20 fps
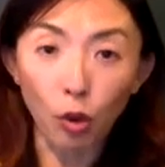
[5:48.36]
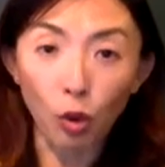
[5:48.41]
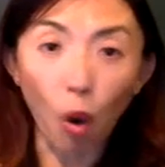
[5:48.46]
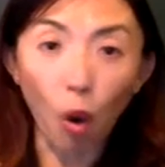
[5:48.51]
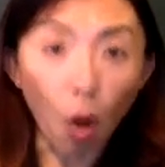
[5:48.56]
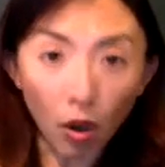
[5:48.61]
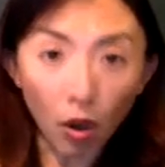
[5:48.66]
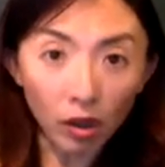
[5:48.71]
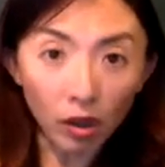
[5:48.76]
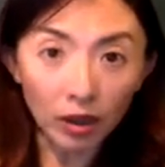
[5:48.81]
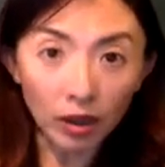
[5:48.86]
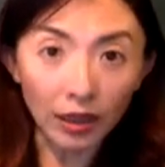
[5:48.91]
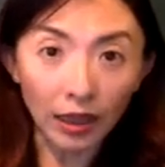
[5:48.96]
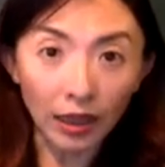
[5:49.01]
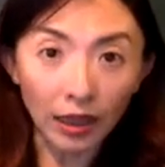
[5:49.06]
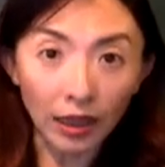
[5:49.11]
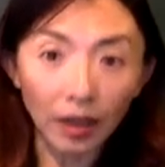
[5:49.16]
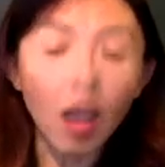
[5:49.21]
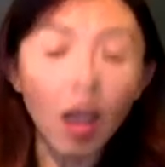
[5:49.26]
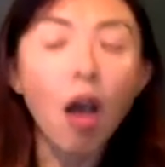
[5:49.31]

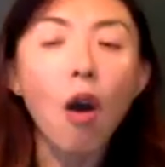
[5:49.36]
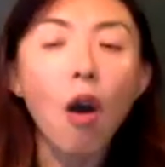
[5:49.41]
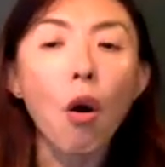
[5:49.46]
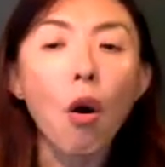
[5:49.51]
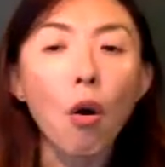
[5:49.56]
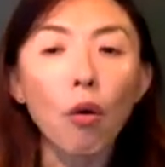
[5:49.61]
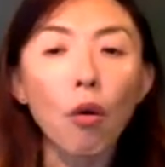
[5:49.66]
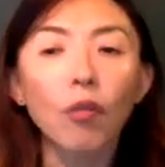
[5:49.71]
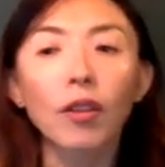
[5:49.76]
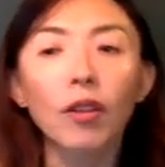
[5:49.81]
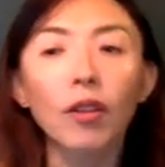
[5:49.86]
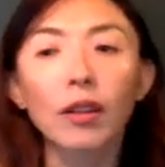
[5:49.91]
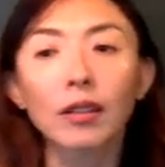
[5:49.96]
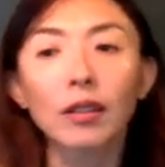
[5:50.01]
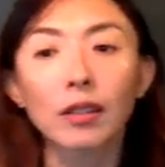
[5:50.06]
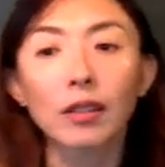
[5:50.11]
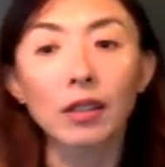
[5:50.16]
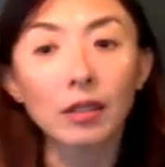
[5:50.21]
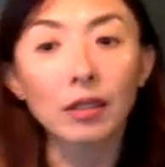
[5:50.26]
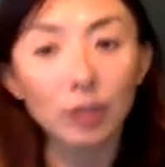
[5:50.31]
toiling over
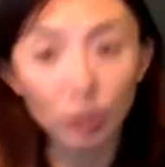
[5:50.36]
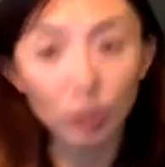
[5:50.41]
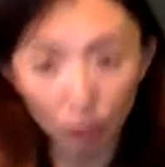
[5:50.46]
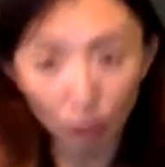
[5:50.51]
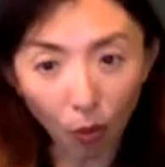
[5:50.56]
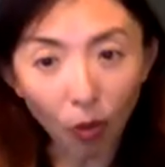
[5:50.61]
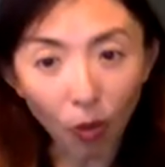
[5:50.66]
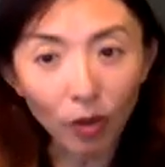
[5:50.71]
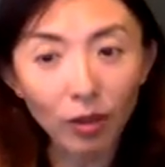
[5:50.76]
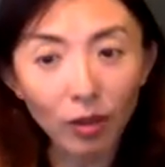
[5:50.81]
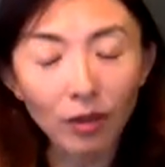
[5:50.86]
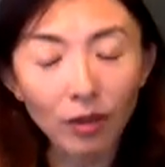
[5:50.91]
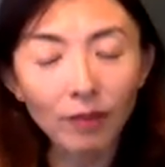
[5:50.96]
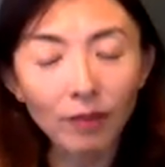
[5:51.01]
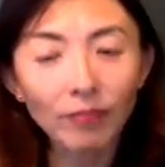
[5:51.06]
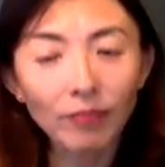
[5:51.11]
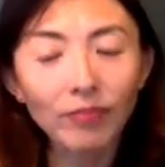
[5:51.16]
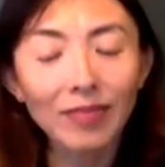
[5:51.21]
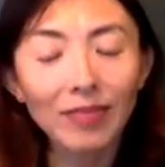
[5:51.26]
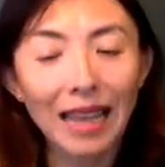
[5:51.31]
their soil,
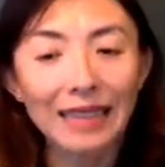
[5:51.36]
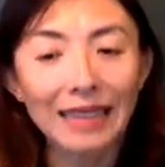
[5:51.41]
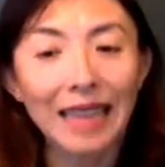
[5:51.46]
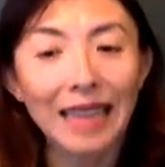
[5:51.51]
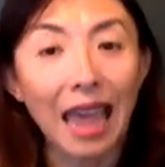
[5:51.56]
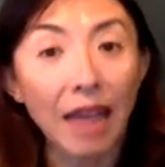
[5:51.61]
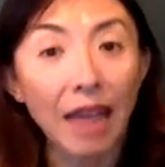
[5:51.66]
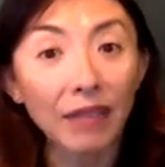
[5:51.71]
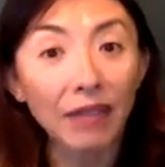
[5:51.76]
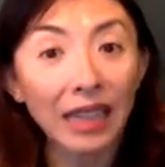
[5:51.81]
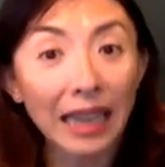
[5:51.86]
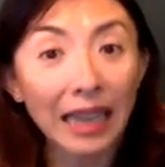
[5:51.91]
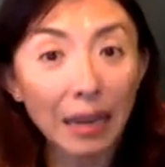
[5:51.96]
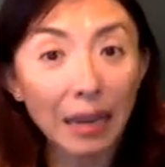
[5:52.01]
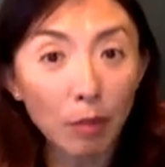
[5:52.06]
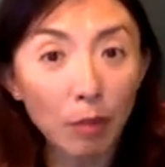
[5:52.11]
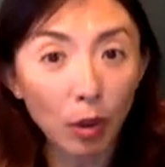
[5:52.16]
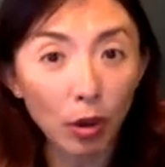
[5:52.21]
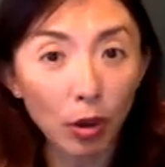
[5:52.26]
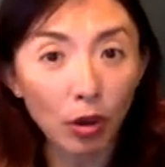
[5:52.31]
that's heavy
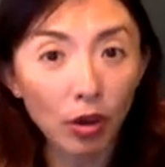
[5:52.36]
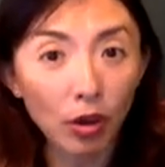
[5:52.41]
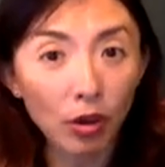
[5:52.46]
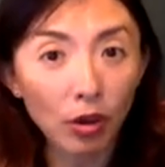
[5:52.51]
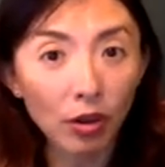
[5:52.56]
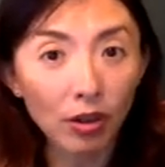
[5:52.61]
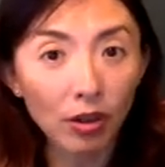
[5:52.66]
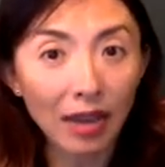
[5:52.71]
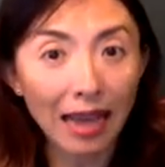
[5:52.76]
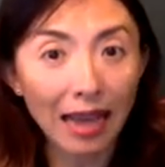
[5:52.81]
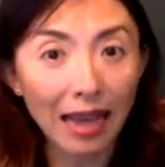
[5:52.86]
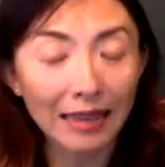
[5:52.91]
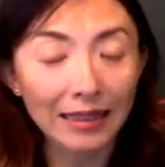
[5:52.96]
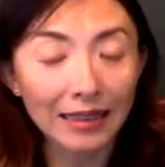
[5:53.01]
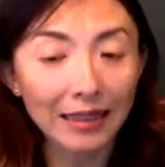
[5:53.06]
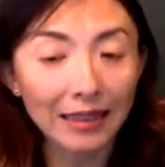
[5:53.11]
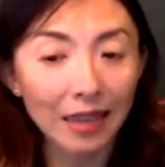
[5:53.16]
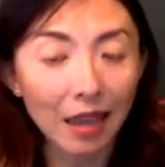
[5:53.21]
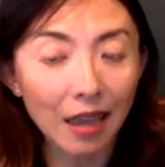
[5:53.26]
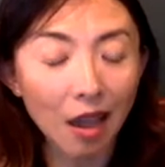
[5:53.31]
labor.
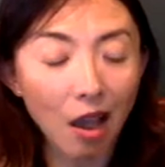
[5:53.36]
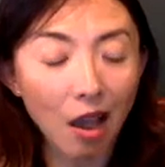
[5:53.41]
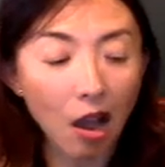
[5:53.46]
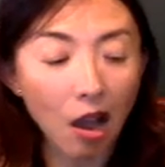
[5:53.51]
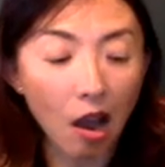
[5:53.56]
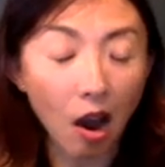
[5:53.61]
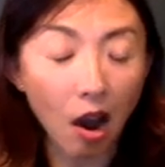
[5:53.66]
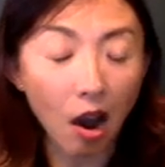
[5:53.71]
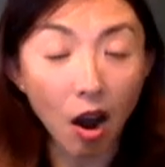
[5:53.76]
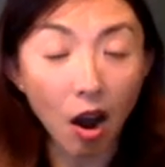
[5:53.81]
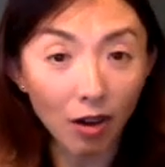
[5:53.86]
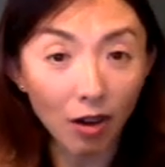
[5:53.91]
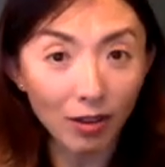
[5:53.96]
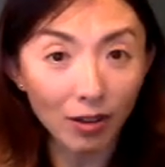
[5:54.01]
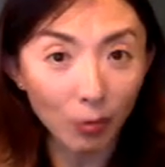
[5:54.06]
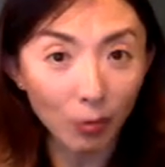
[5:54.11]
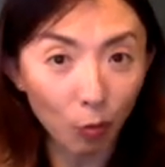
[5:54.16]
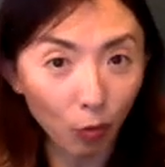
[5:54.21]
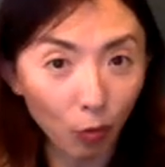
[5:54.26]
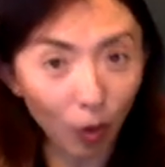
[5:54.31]
That's hard
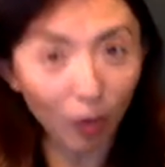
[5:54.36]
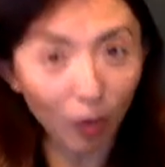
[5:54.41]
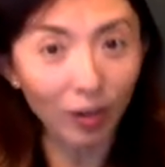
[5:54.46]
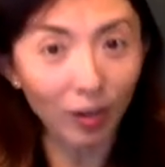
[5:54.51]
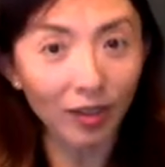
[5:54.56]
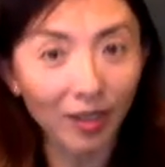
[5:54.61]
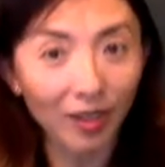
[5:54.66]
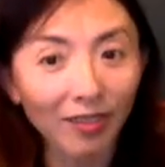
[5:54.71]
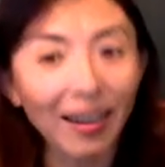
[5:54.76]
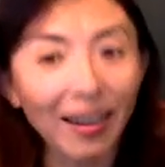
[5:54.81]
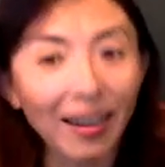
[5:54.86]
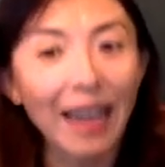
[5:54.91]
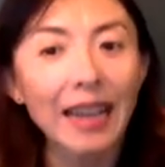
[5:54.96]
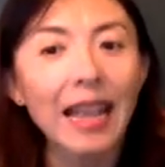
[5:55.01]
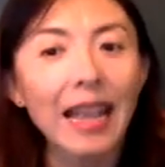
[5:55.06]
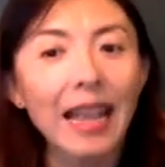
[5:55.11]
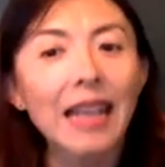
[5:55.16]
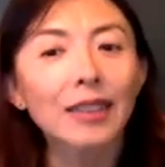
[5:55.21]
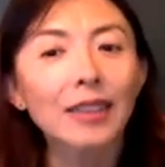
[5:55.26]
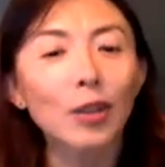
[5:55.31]
work, right?
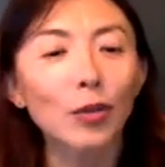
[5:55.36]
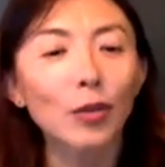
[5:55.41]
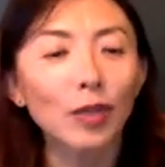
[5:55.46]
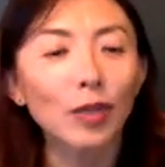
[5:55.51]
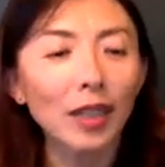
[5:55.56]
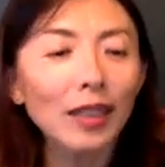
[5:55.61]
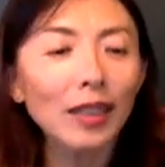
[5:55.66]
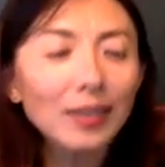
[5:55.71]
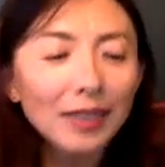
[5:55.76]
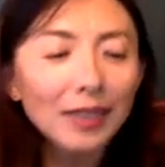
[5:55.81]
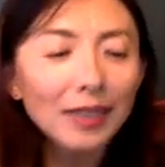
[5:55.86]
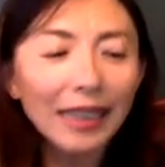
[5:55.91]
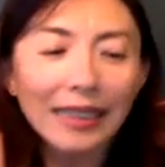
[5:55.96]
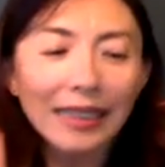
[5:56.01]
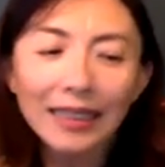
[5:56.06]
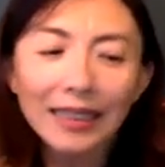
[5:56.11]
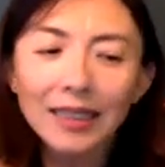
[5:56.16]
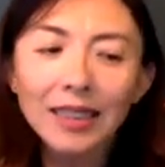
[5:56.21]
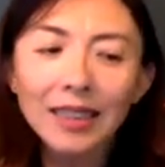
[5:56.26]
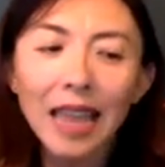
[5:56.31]
So this, in
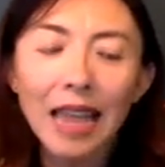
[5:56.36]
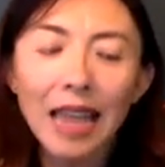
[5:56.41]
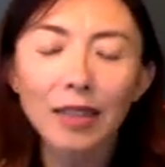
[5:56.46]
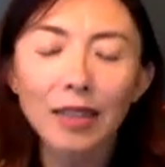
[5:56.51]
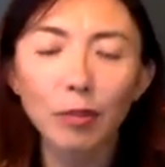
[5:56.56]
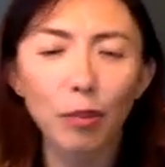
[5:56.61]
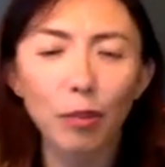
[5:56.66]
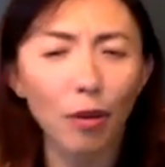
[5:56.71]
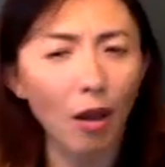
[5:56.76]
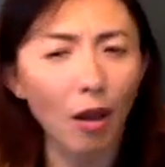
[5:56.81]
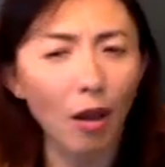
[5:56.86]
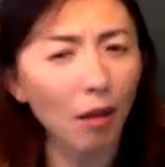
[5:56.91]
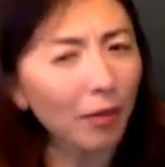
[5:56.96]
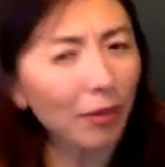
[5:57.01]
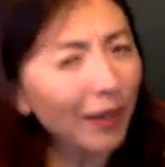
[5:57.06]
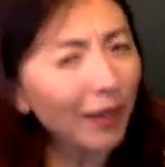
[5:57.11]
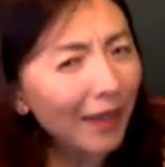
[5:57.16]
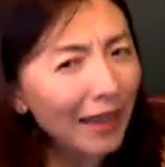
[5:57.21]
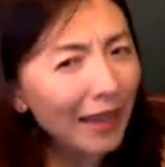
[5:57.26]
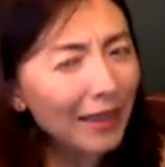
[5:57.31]
this sense,
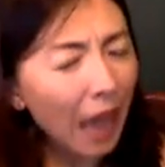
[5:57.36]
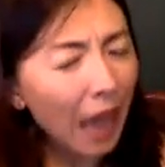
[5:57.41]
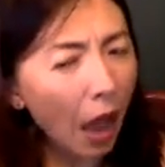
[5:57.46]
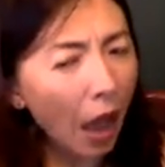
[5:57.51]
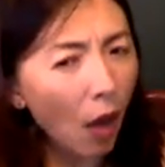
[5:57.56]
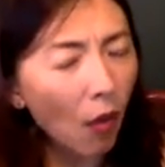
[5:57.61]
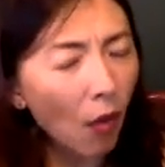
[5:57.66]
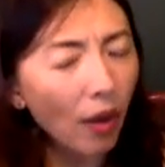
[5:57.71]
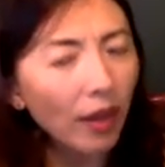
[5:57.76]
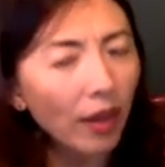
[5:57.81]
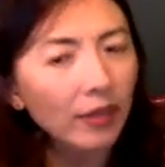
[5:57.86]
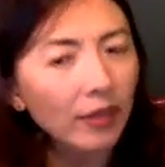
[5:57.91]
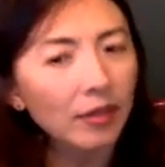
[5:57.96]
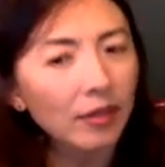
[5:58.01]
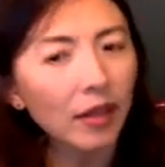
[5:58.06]
probably that's how it